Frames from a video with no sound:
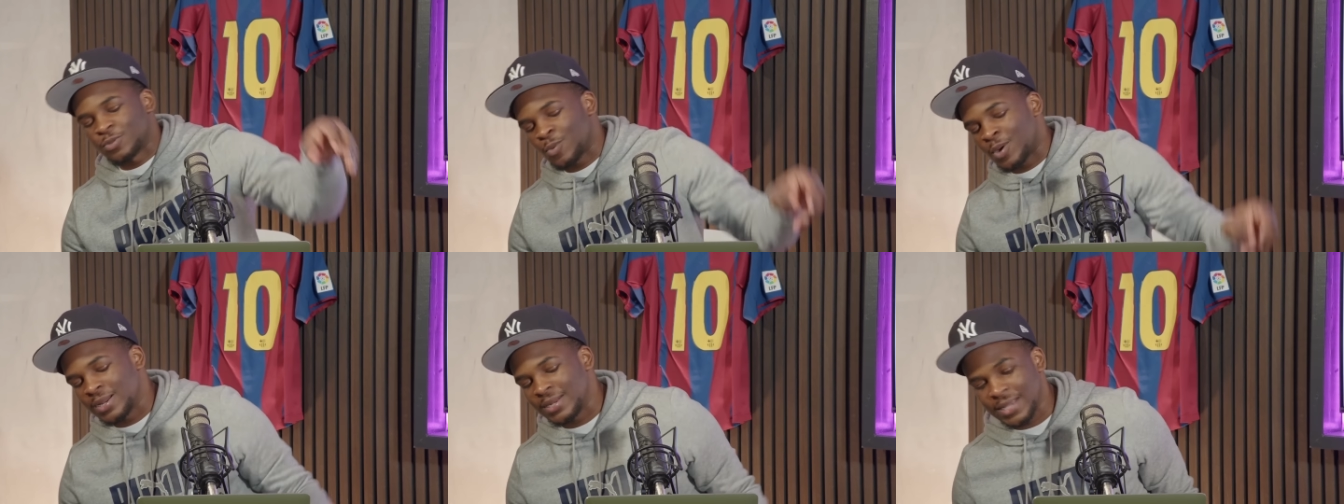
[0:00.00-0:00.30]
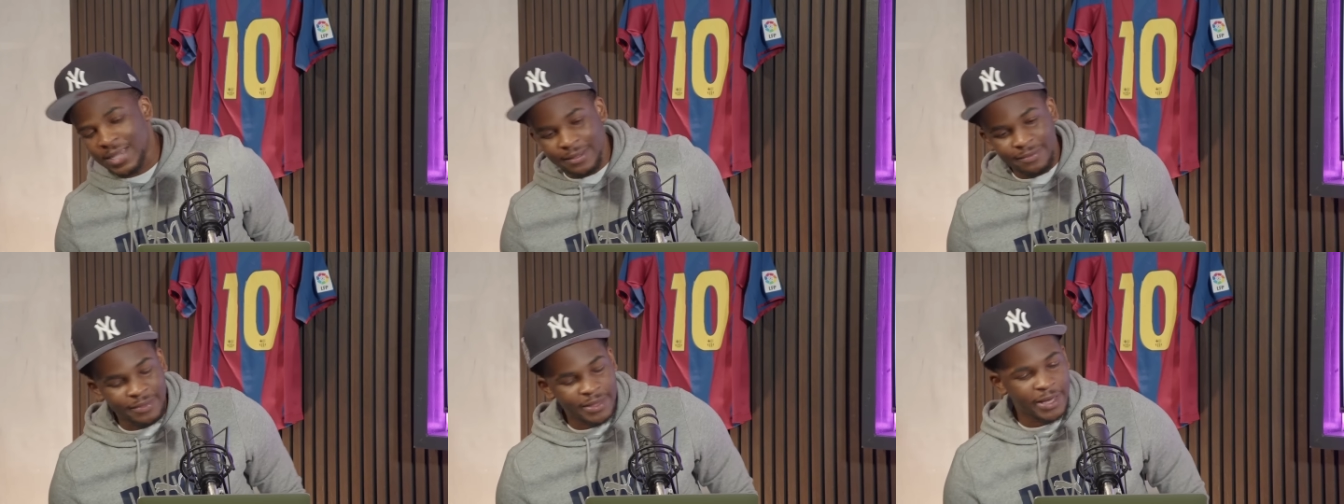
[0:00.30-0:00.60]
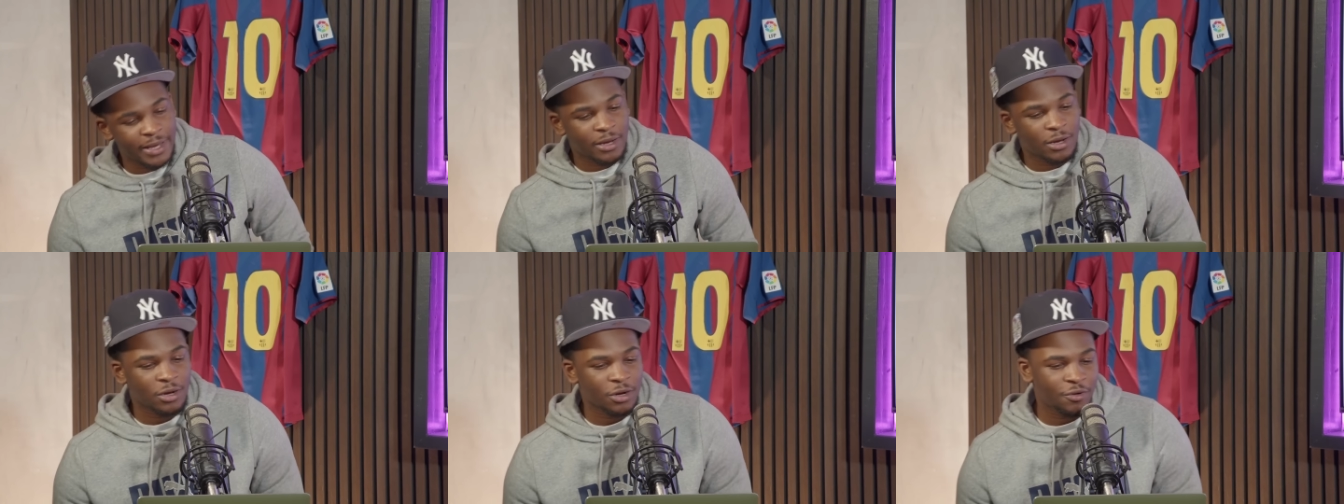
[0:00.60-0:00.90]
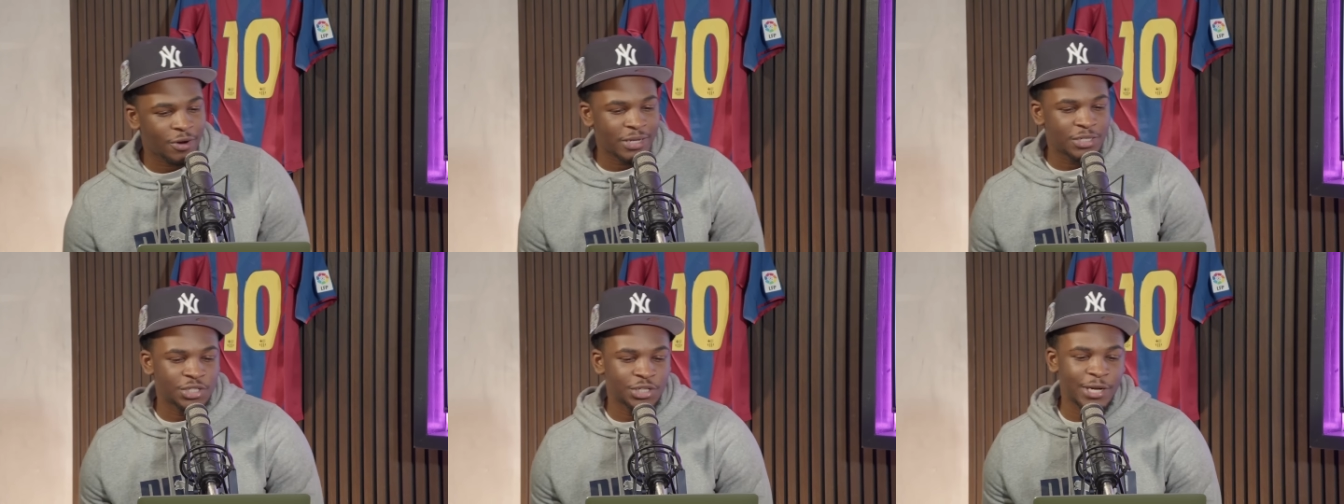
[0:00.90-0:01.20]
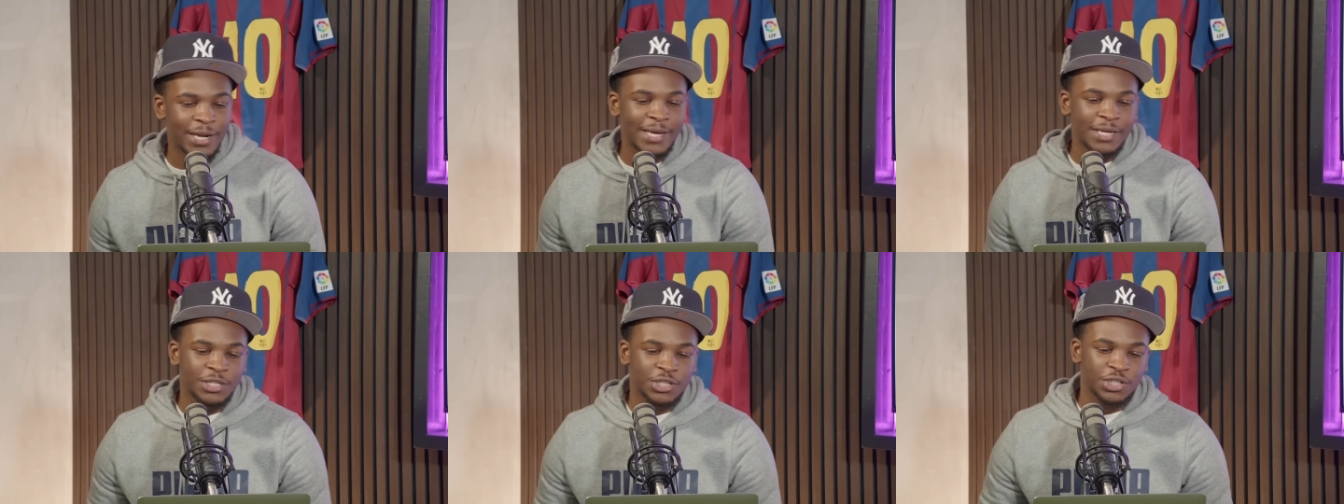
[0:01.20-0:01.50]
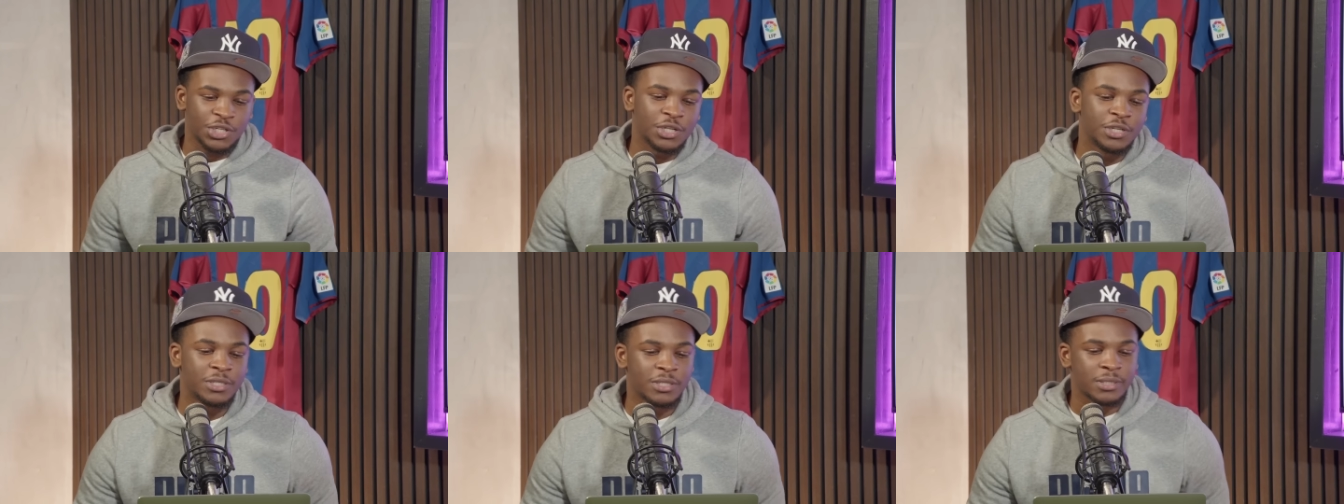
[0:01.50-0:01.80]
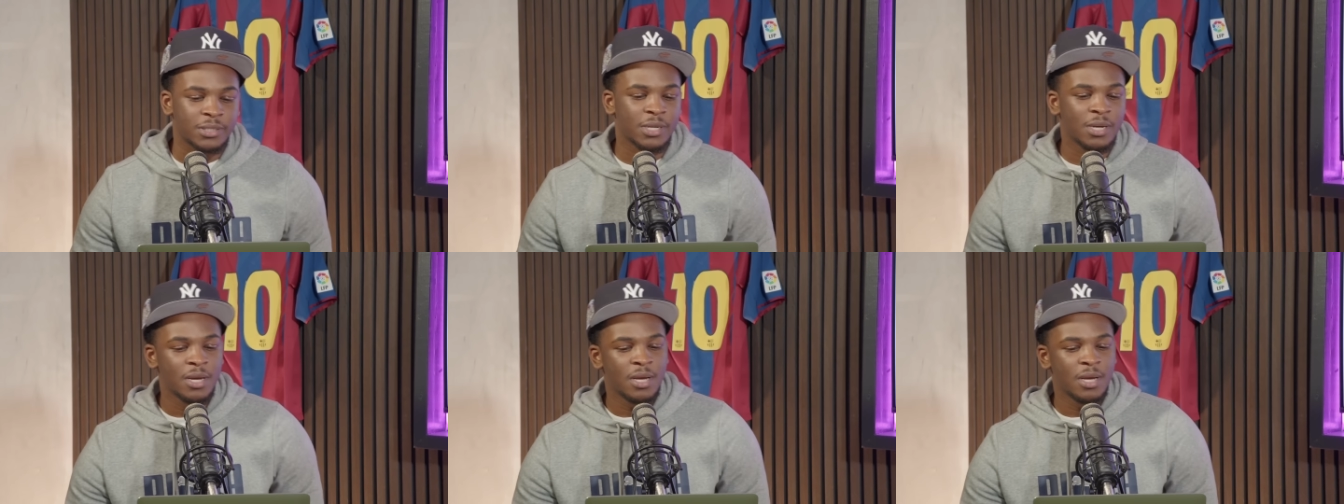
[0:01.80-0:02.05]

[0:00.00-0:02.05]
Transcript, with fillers: one in there. Congratulations.